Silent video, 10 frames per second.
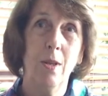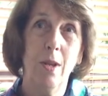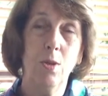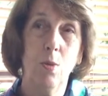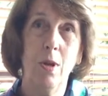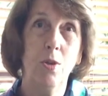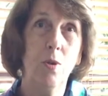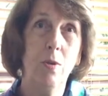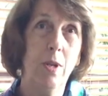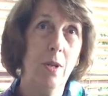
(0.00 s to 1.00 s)
So that's why I
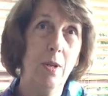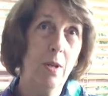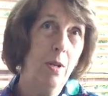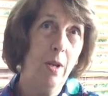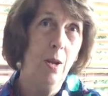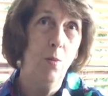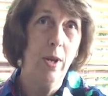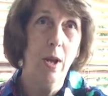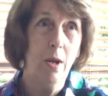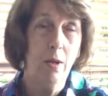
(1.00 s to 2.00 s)
joined, and then here
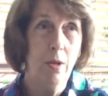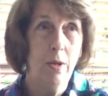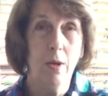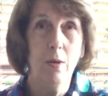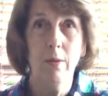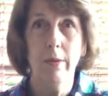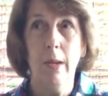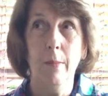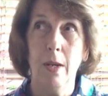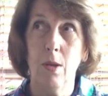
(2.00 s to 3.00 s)
we are, you know,
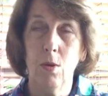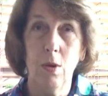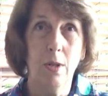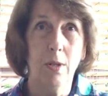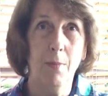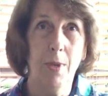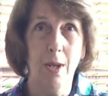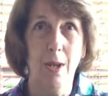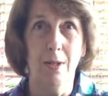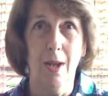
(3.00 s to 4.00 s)
how many
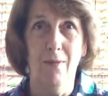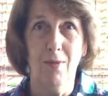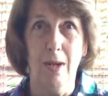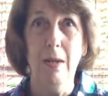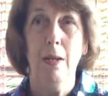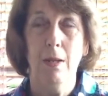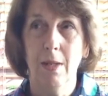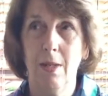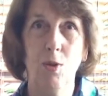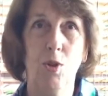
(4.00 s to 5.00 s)
30-something years after,
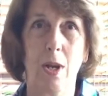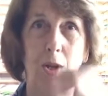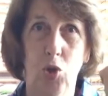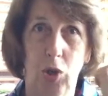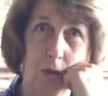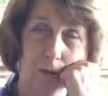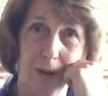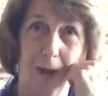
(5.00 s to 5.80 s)
still teaching.